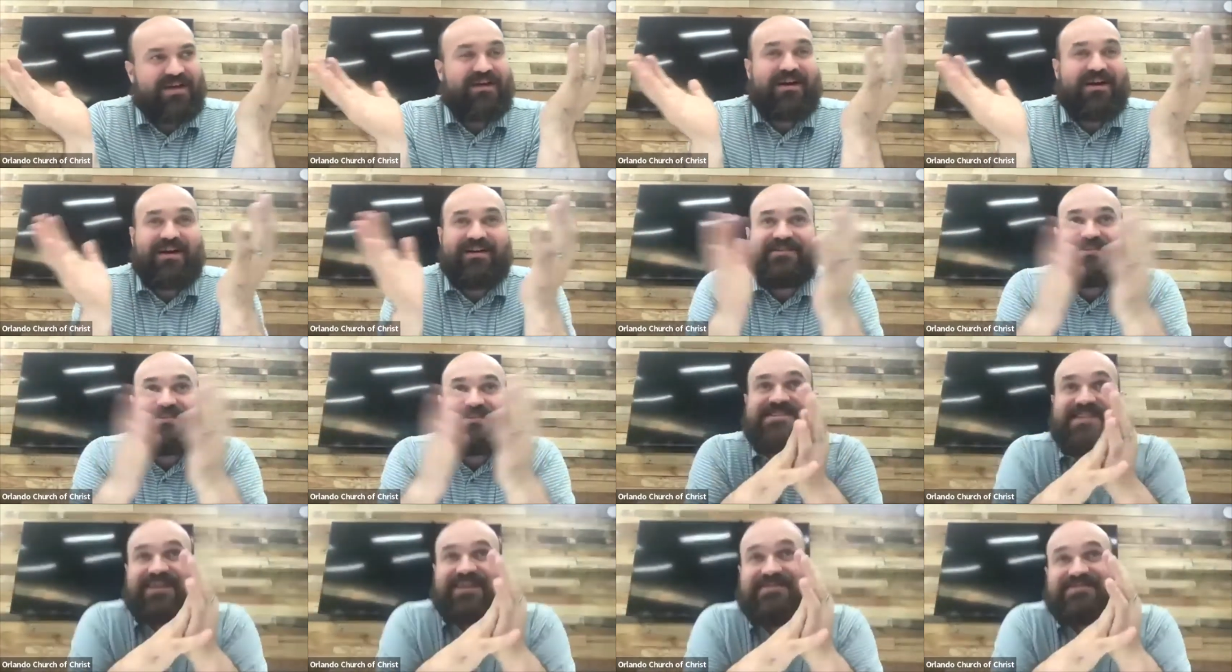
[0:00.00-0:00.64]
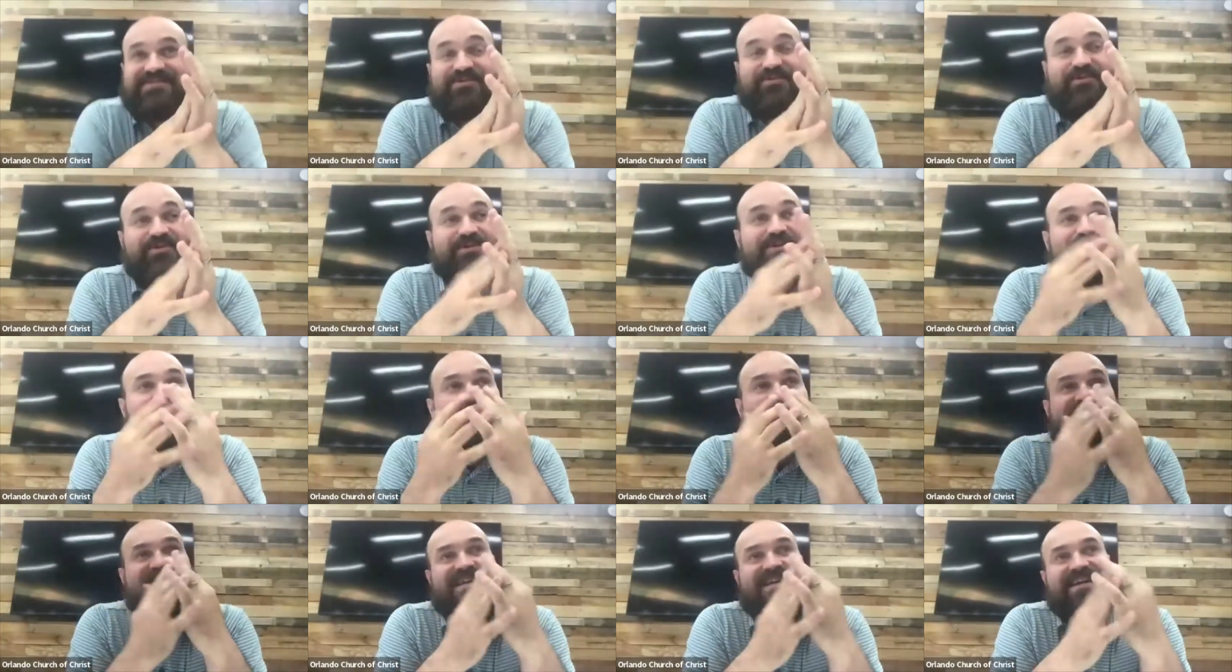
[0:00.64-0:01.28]
I, this sounds
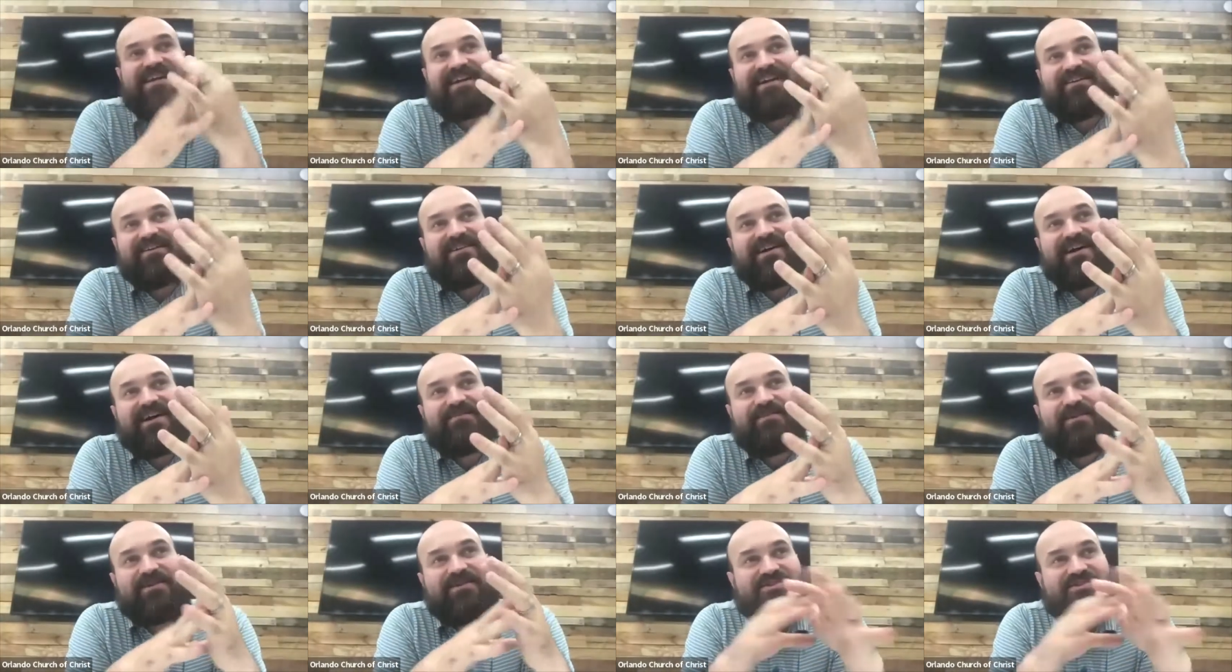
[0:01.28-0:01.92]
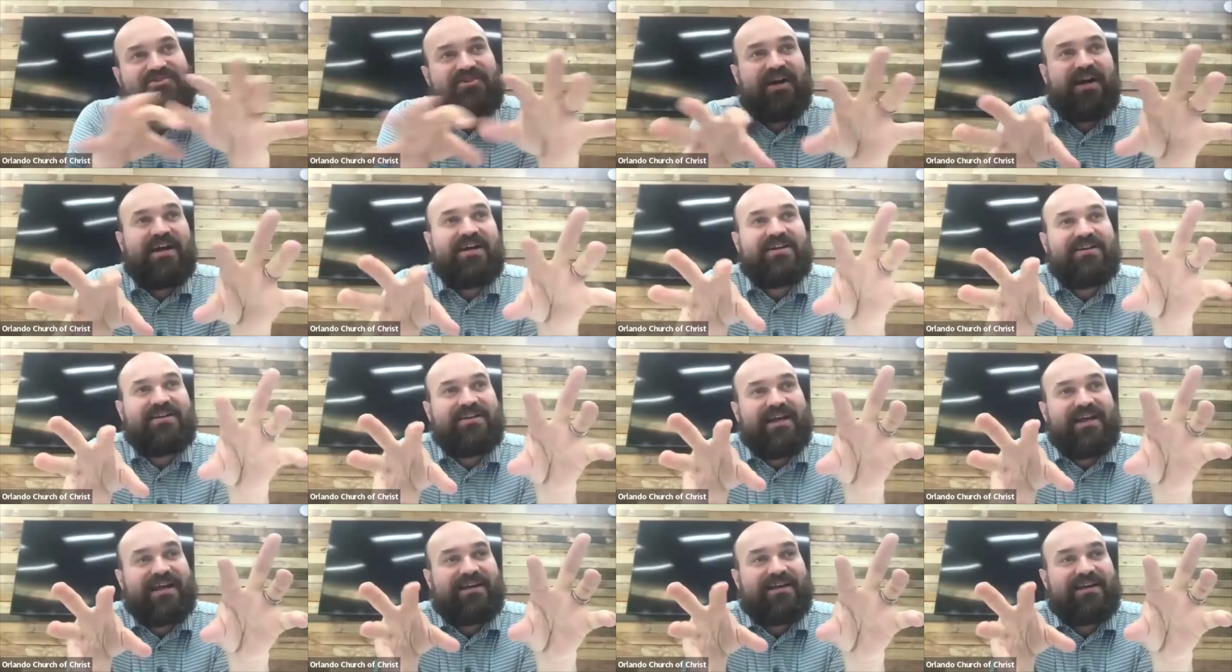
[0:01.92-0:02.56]
horrible saying it out loud, but you're trying
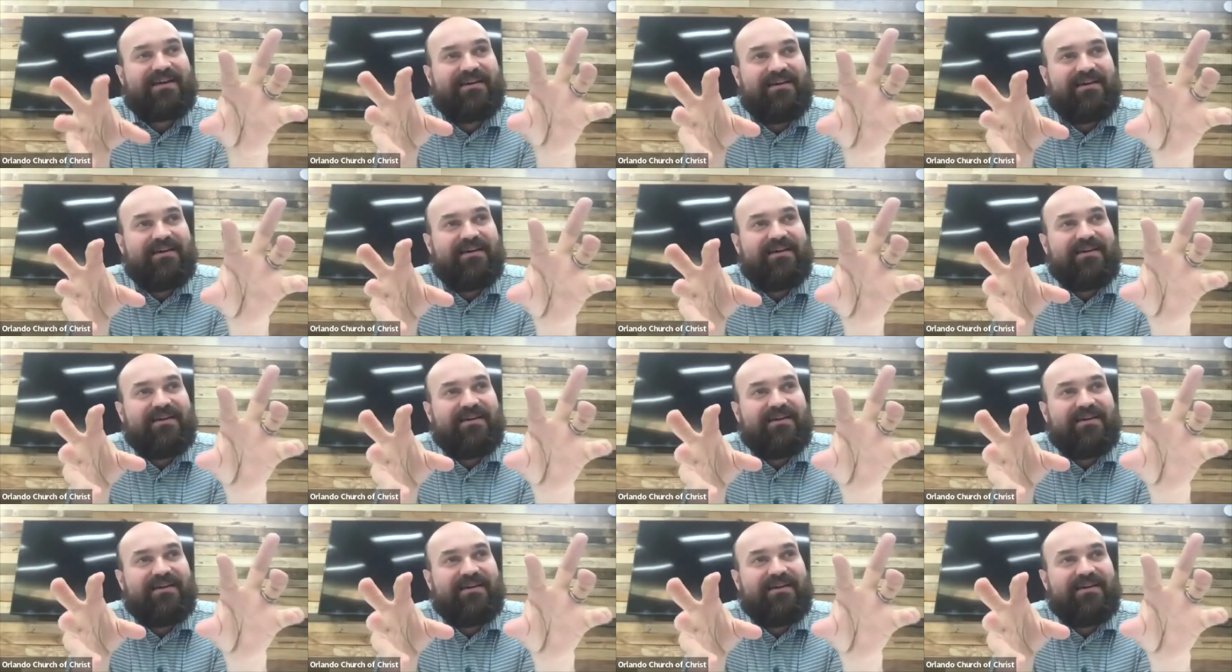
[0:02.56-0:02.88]
to like